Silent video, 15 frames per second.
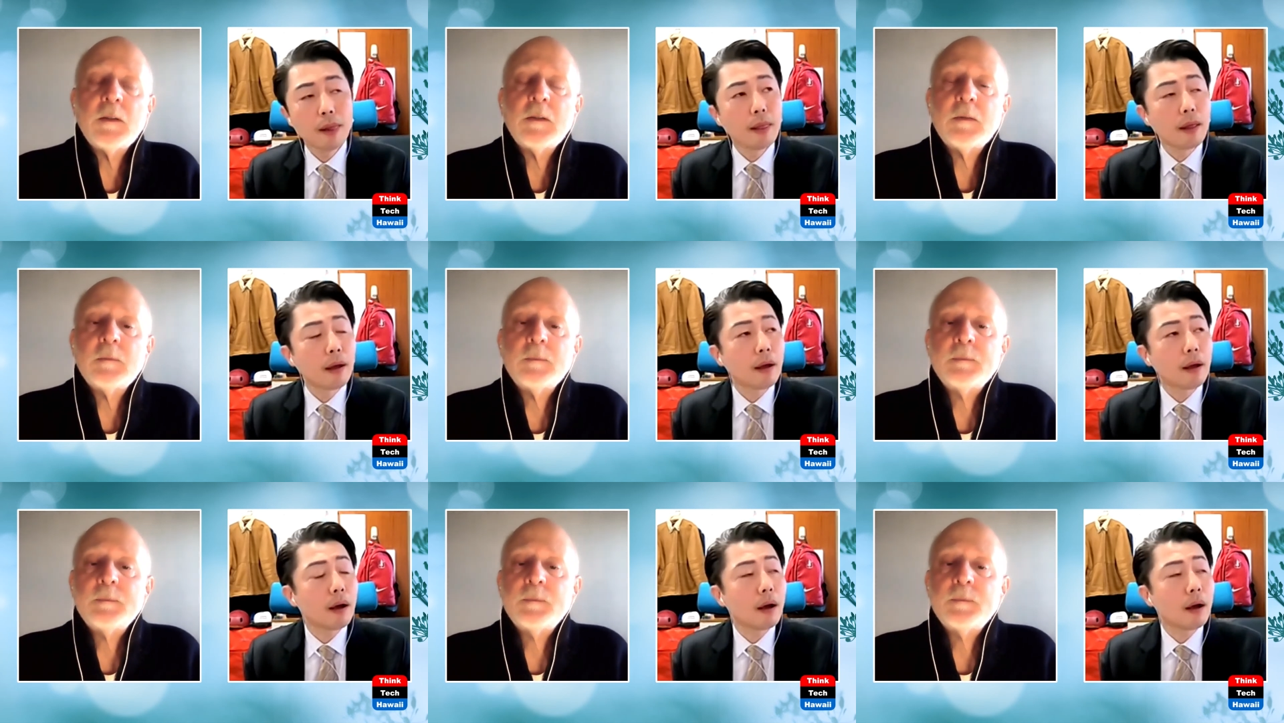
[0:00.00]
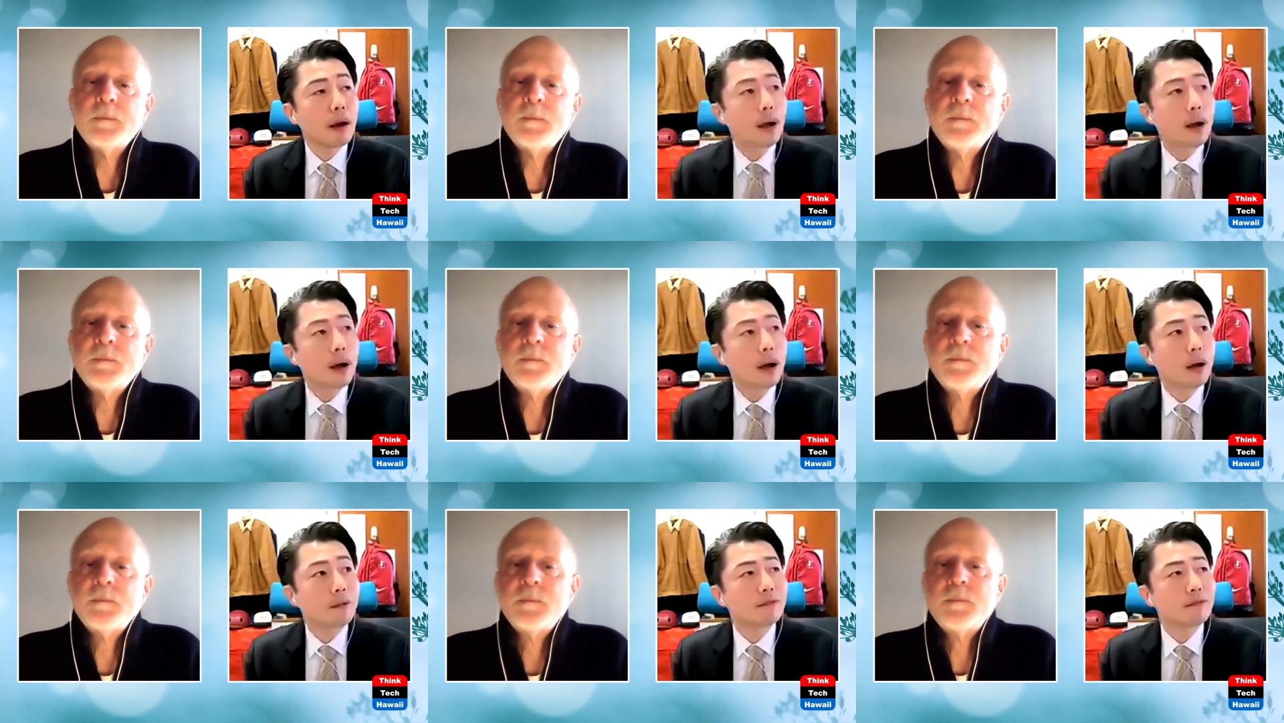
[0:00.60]
Speaker 1: Uh,
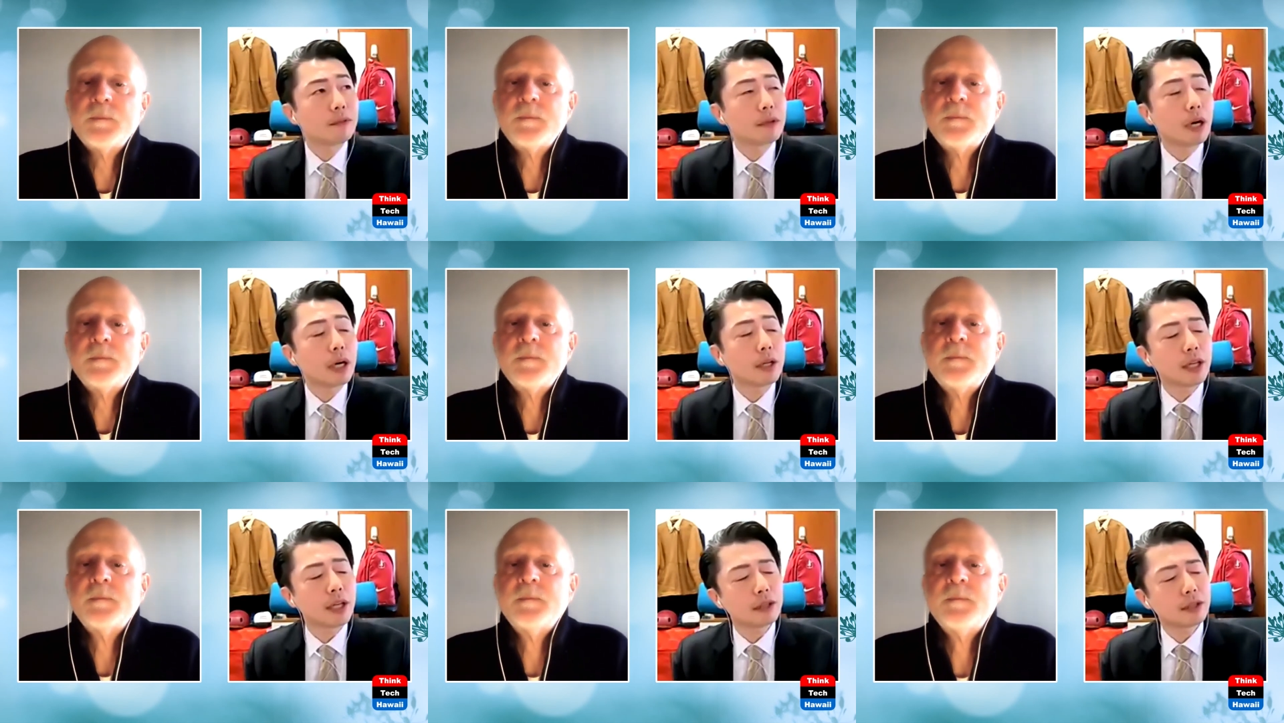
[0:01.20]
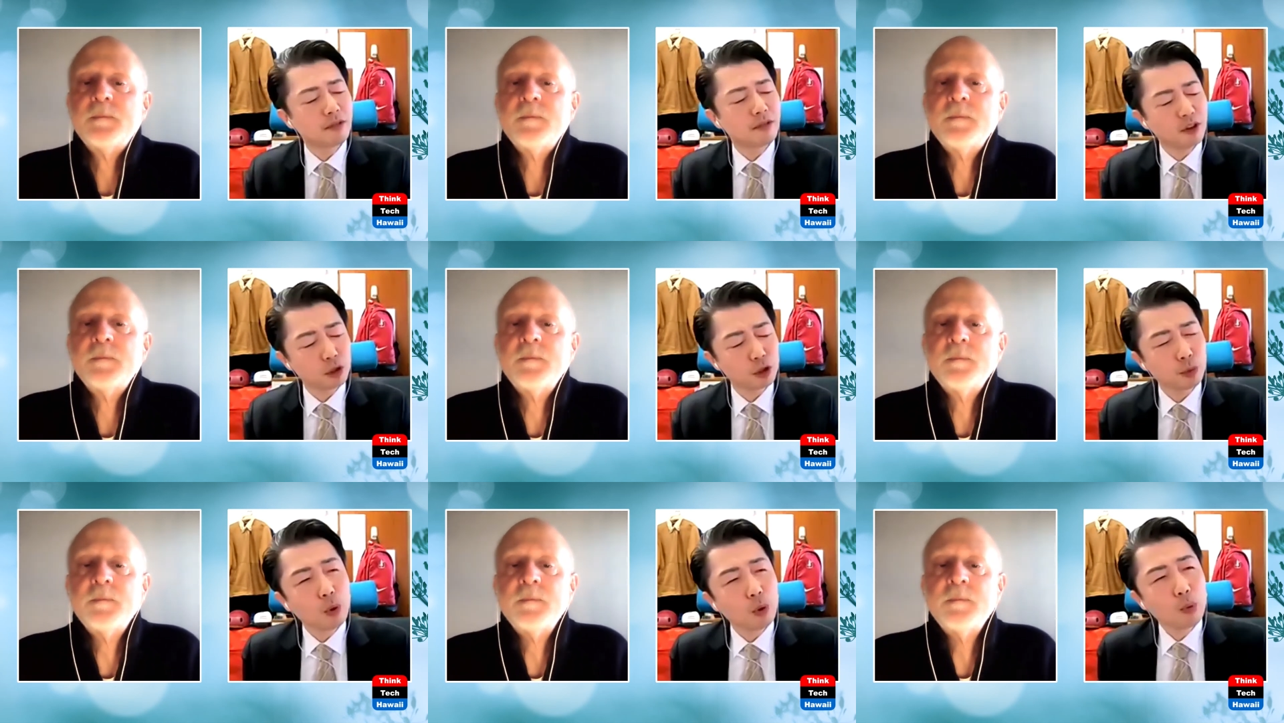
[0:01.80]
I think that first of all, we
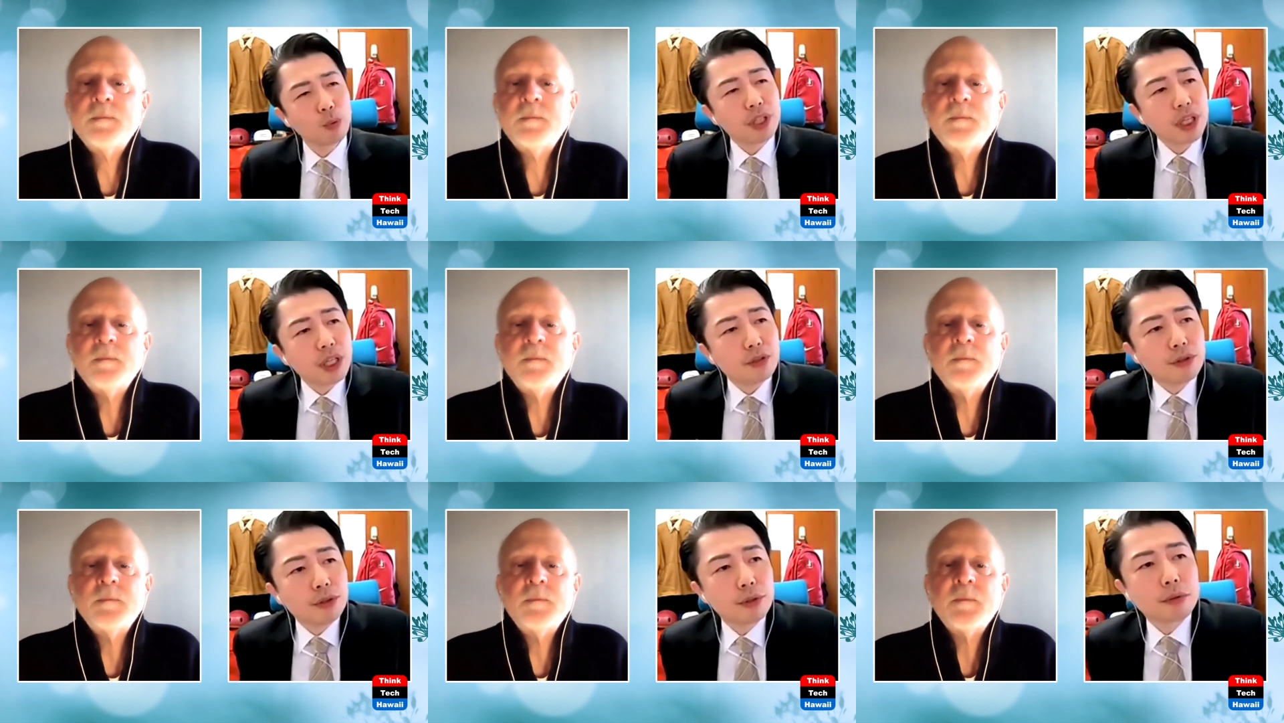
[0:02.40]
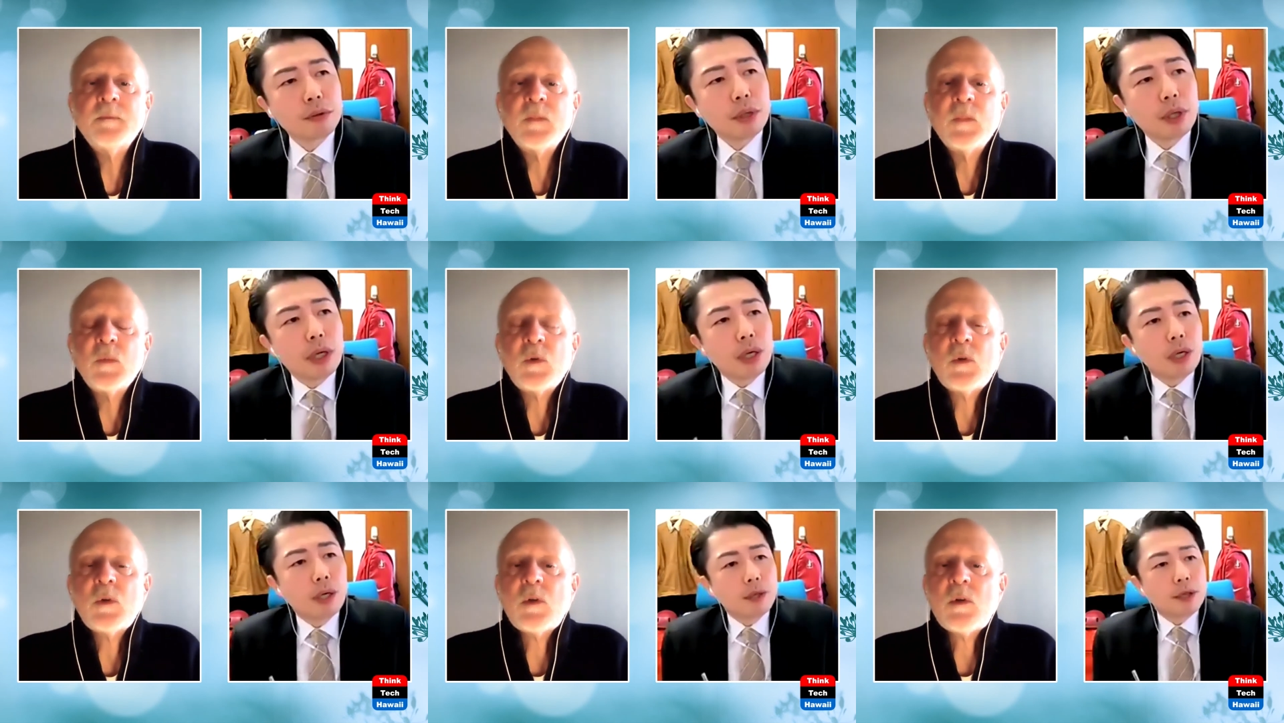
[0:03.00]
need to uh,
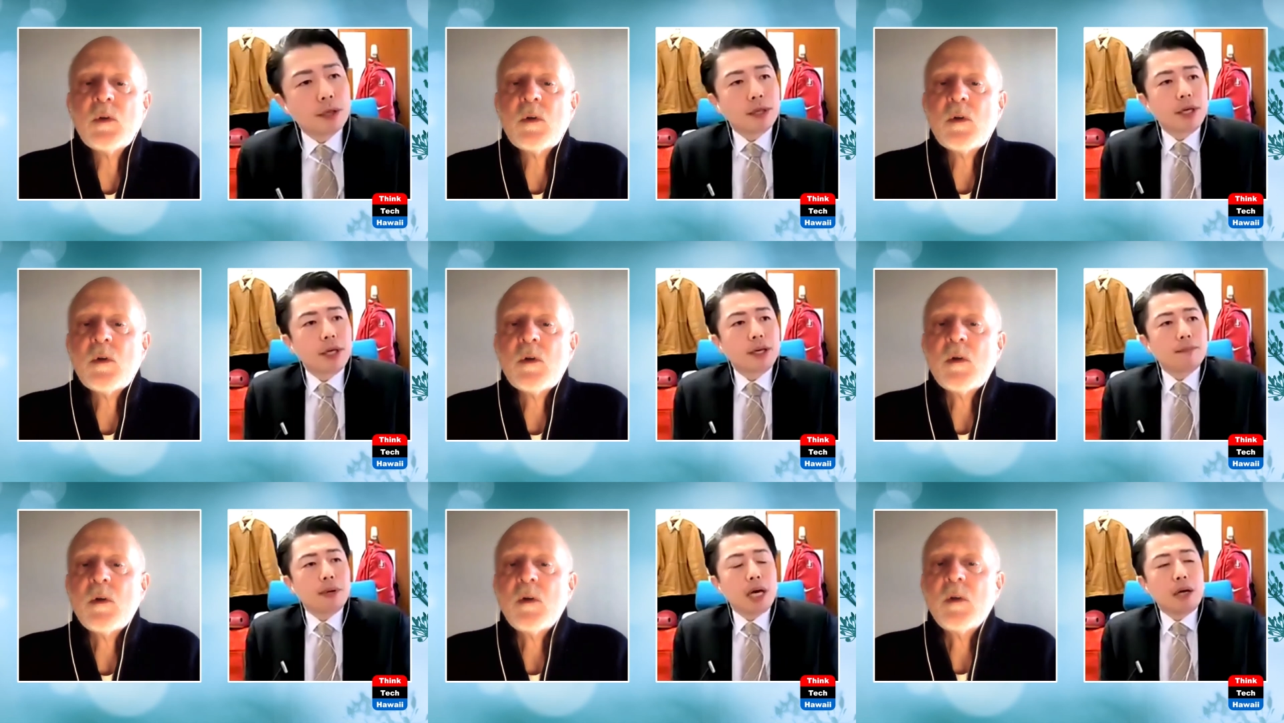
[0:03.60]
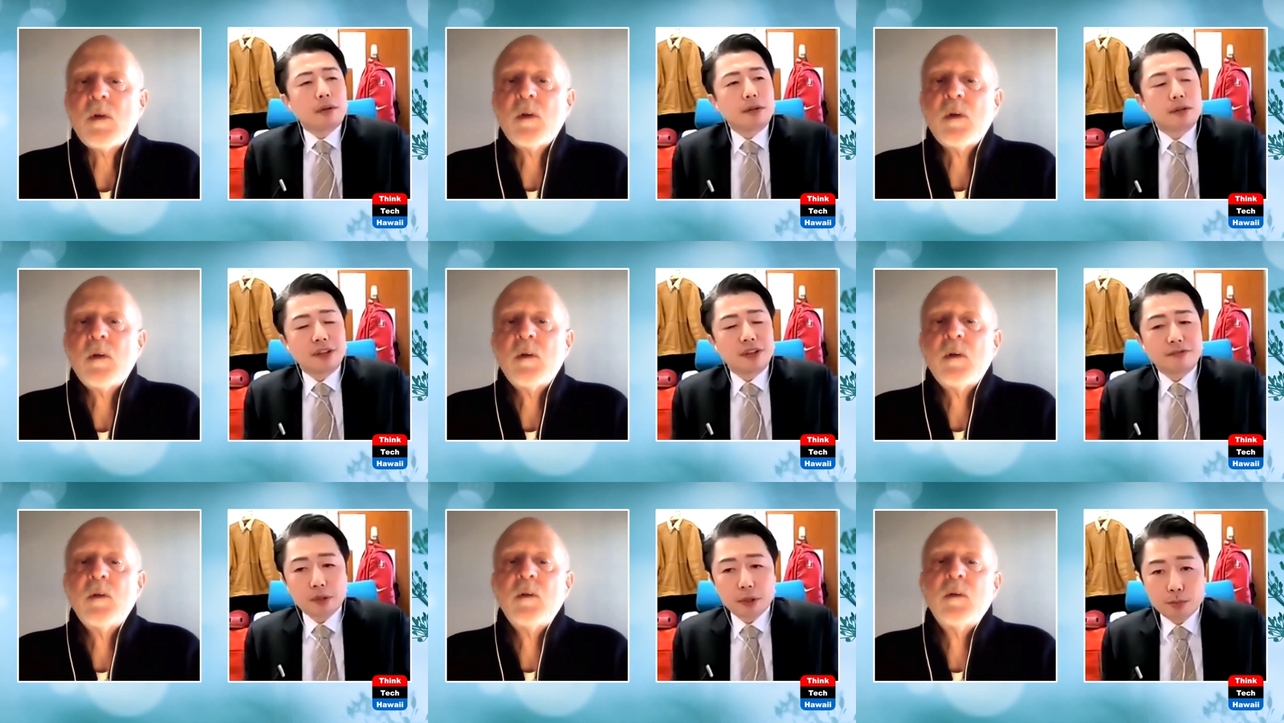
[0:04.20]
think about the difference
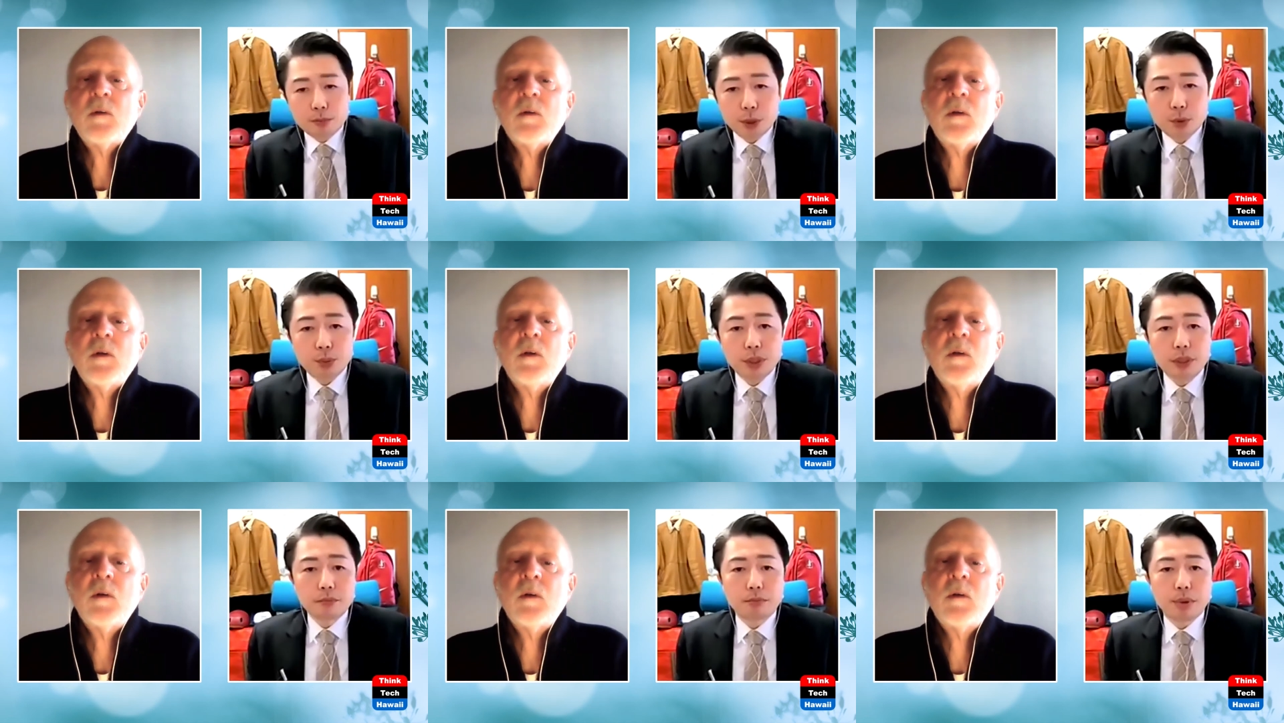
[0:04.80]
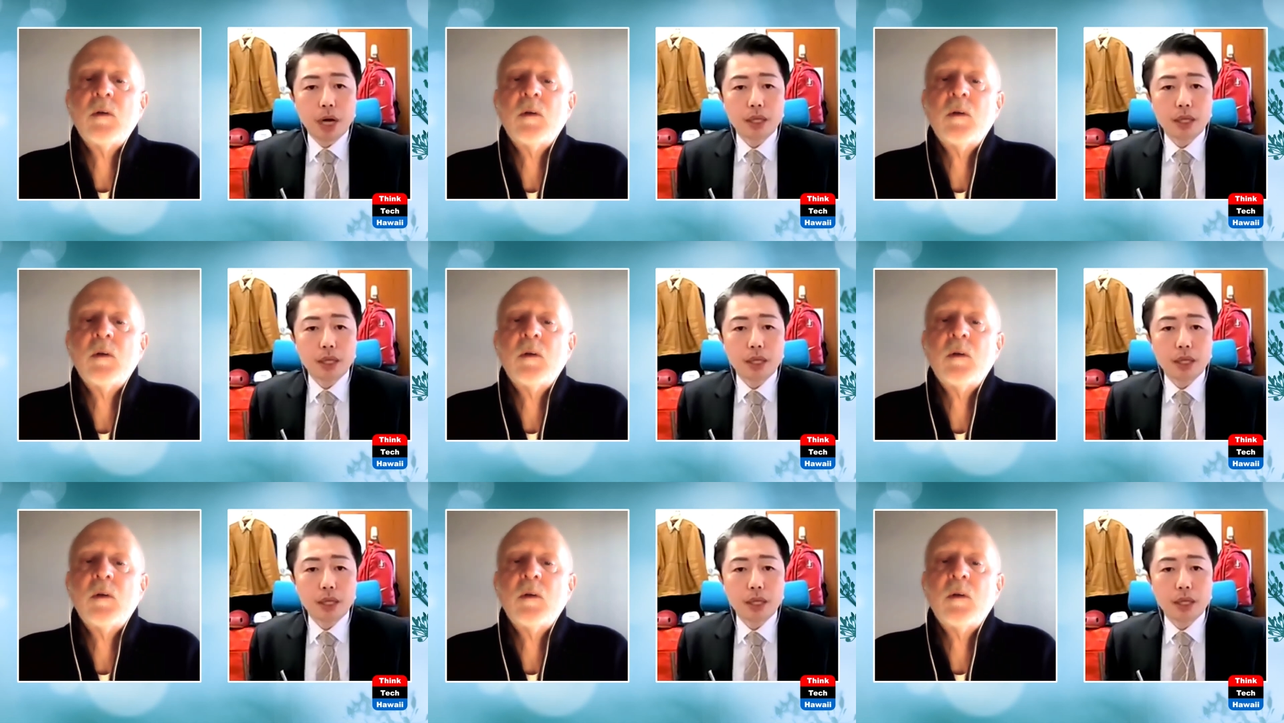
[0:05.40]
between Biden